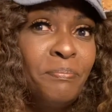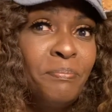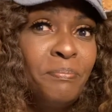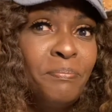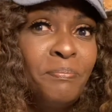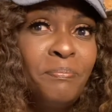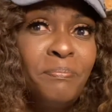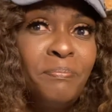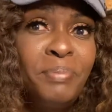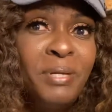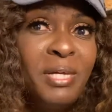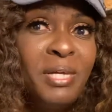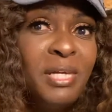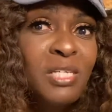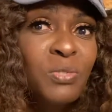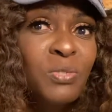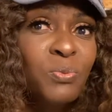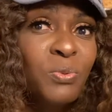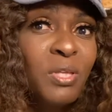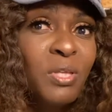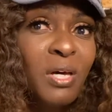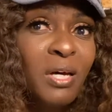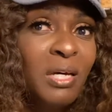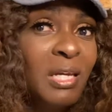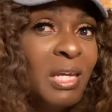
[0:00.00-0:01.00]
bees
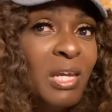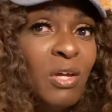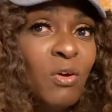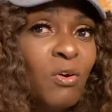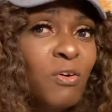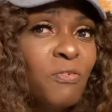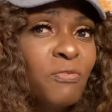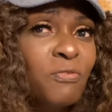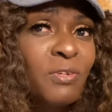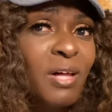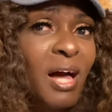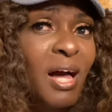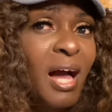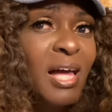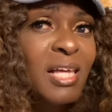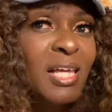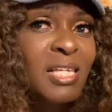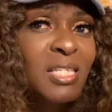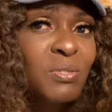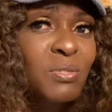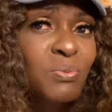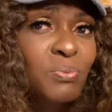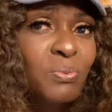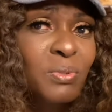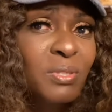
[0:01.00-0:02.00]
with honey or
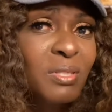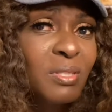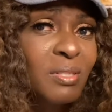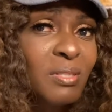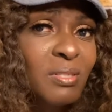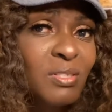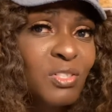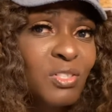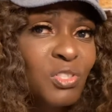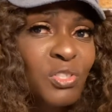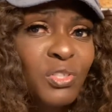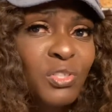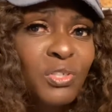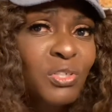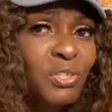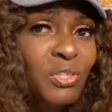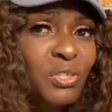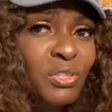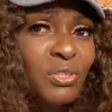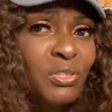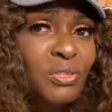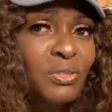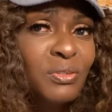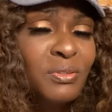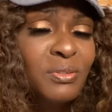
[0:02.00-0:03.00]
flies with
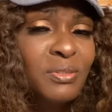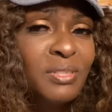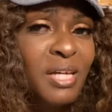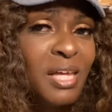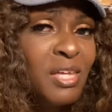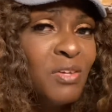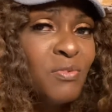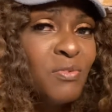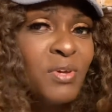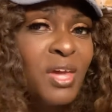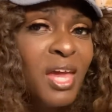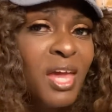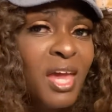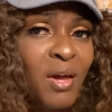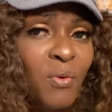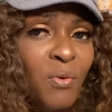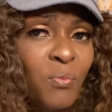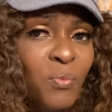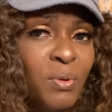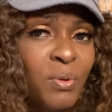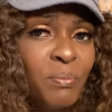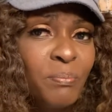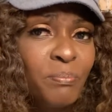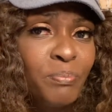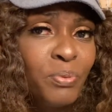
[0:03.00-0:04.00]
sugar than you can
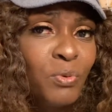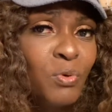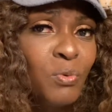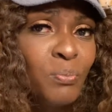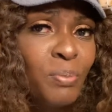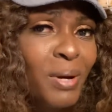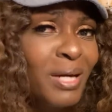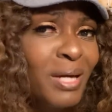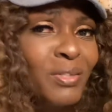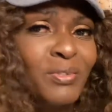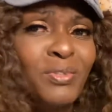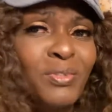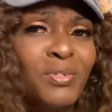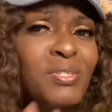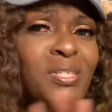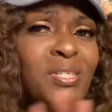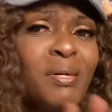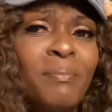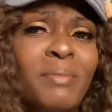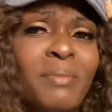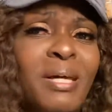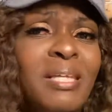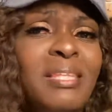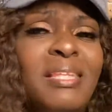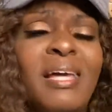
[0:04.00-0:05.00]
with poop. I don't know,
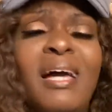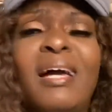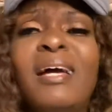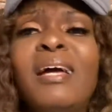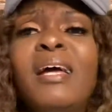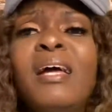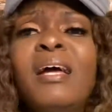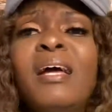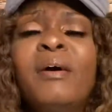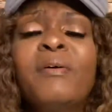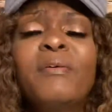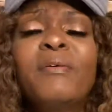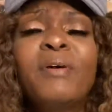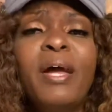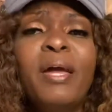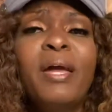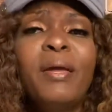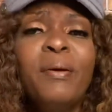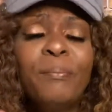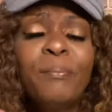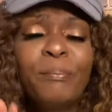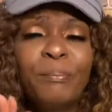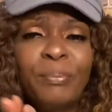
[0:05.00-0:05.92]
something like that, right?